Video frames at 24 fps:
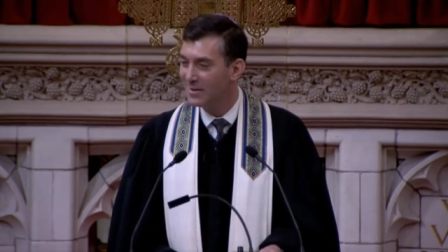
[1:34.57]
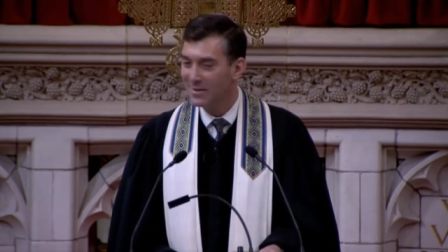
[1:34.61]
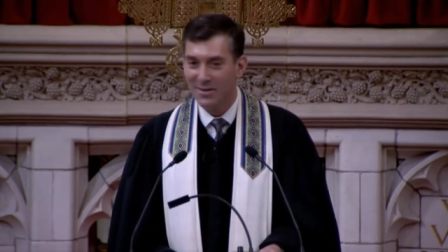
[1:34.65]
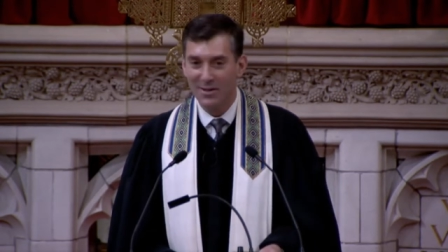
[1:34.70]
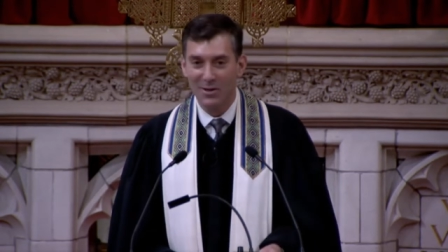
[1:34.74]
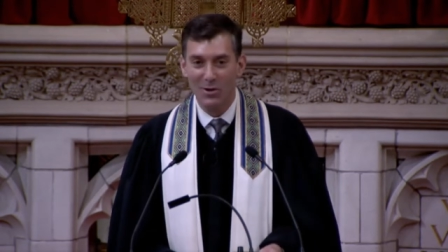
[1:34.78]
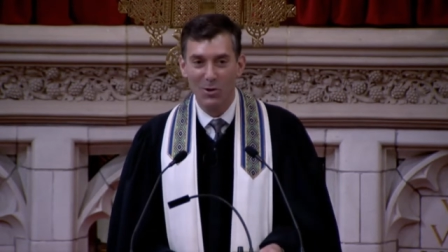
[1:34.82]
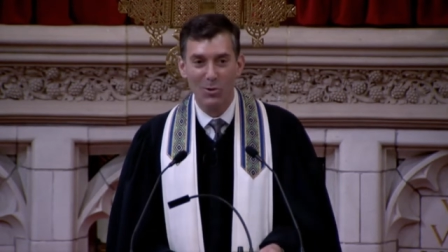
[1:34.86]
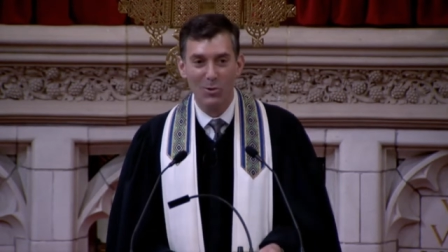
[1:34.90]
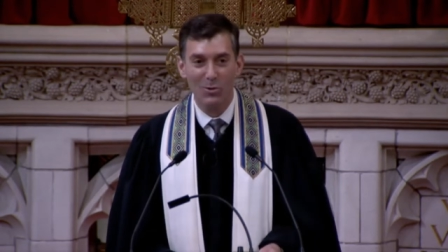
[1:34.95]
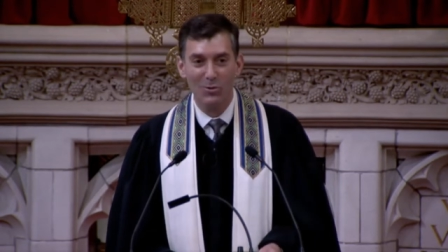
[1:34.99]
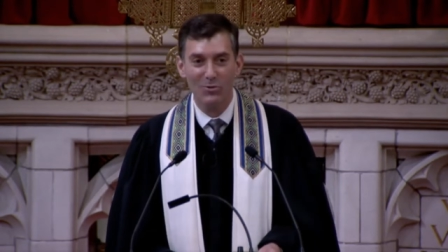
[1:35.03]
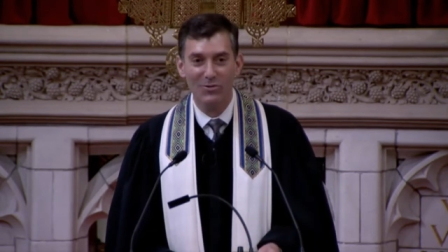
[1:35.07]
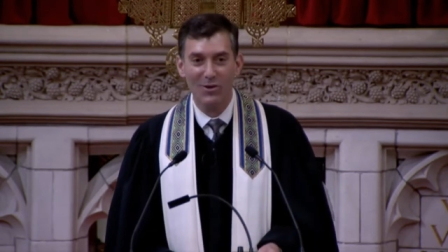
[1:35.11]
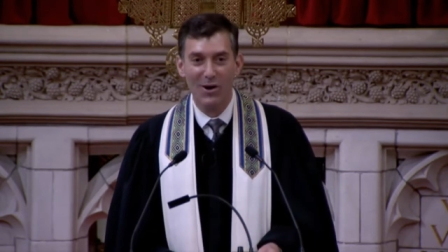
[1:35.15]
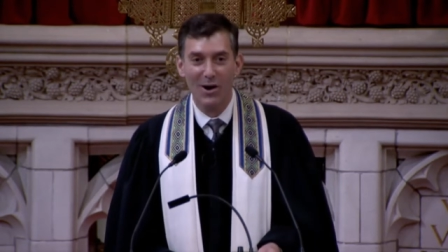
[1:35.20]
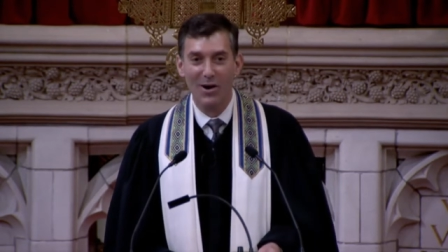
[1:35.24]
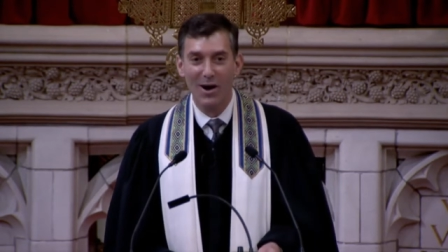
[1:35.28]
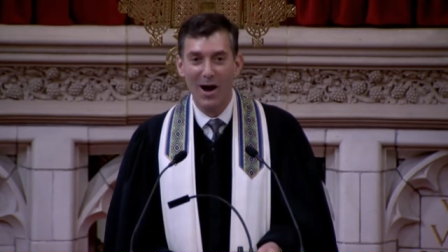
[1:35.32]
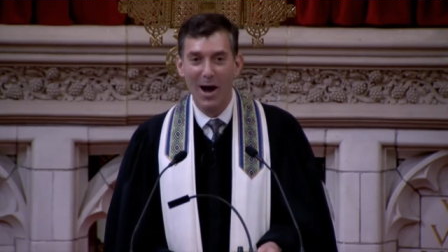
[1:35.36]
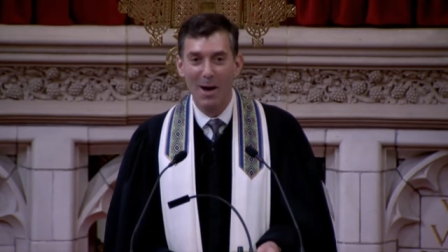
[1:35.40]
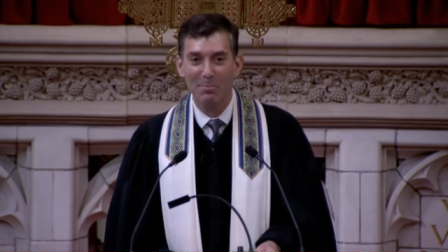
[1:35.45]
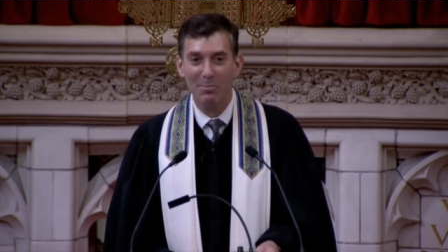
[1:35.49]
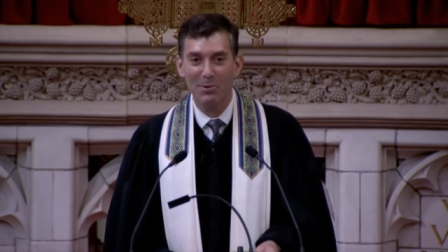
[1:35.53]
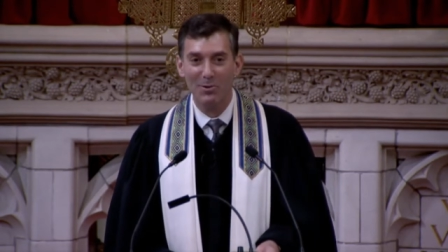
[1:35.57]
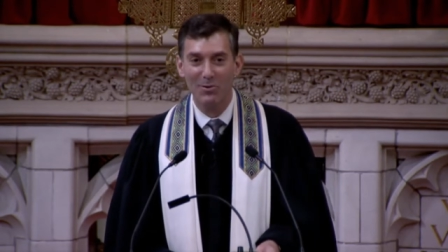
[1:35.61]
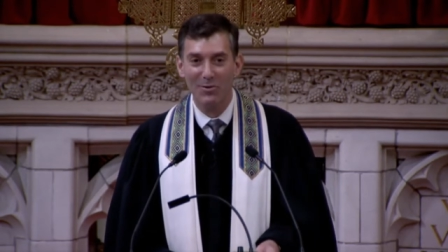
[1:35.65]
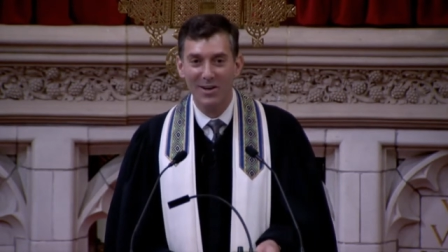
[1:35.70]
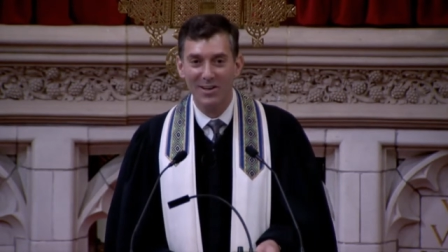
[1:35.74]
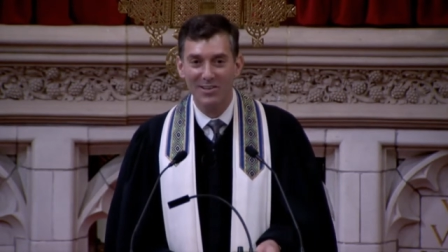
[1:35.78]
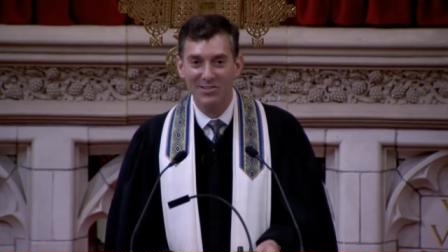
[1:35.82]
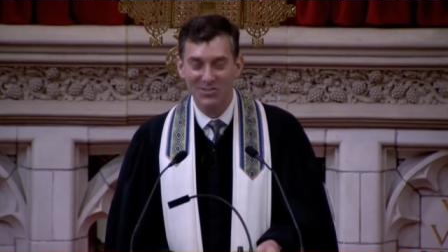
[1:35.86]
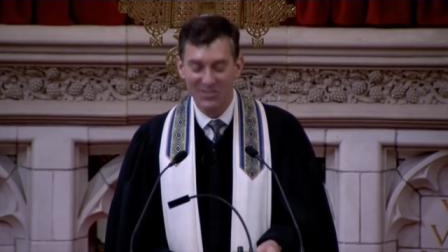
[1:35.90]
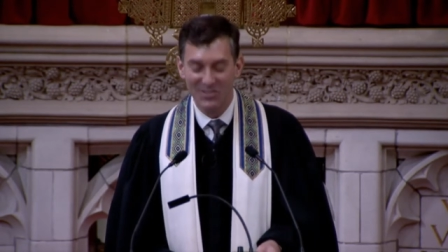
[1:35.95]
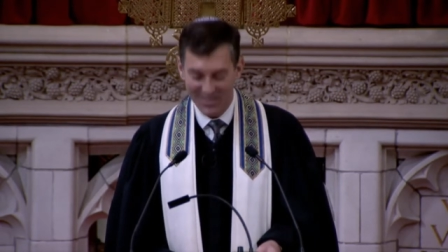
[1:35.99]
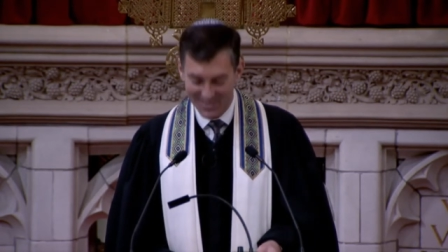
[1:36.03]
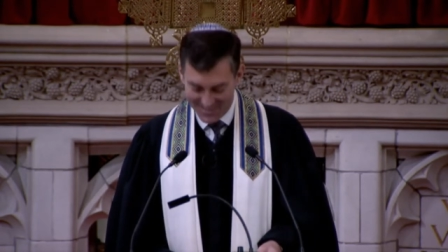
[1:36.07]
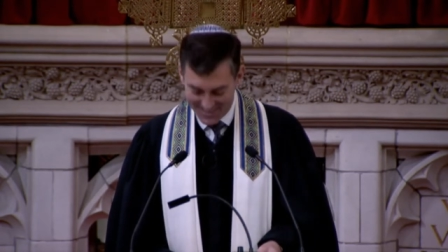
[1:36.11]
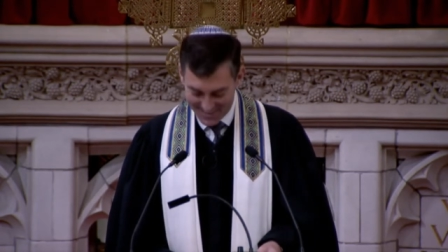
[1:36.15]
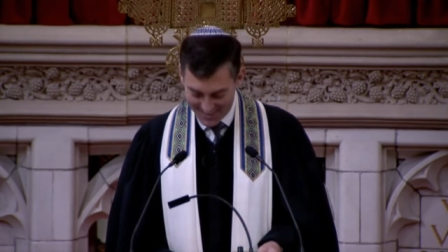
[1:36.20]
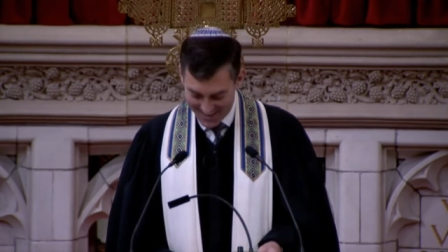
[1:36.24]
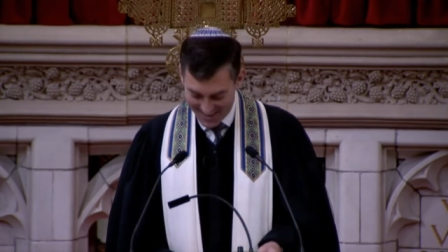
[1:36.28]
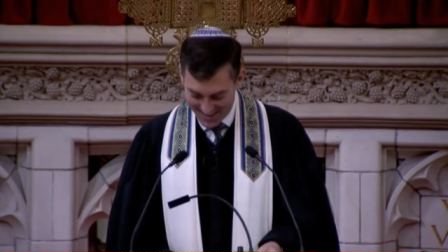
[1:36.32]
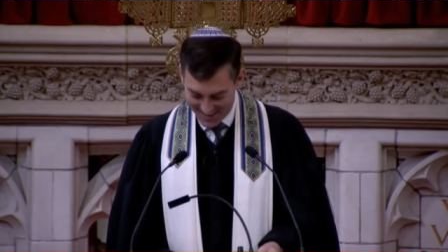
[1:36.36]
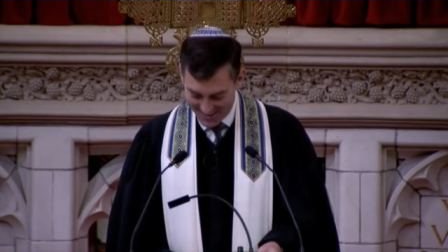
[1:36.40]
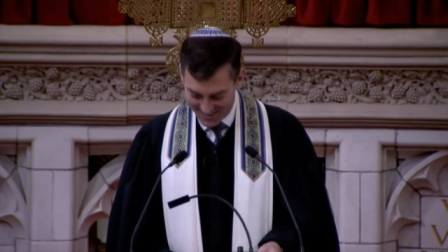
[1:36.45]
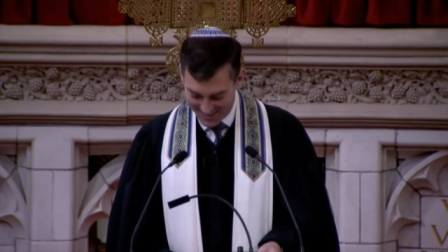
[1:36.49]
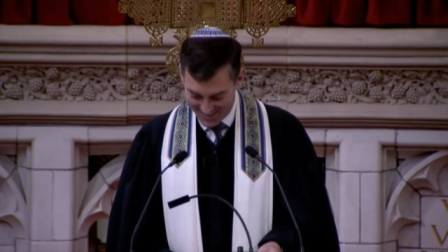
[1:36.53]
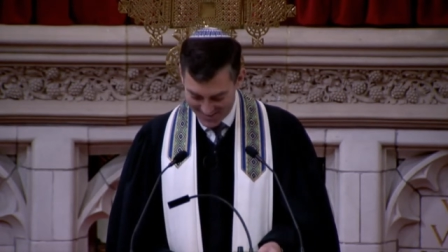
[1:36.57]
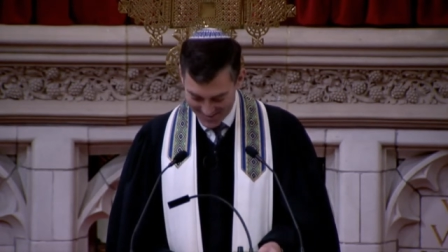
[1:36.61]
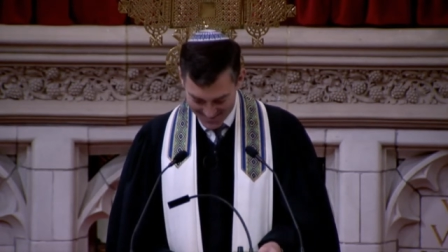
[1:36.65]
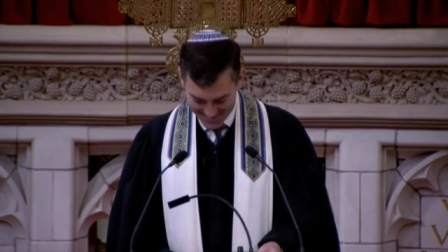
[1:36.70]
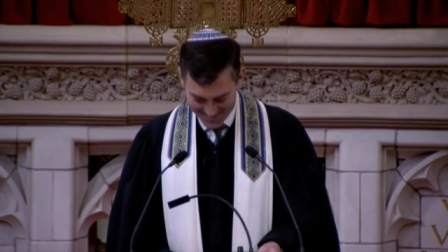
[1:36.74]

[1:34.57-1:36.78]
that holds our operation together.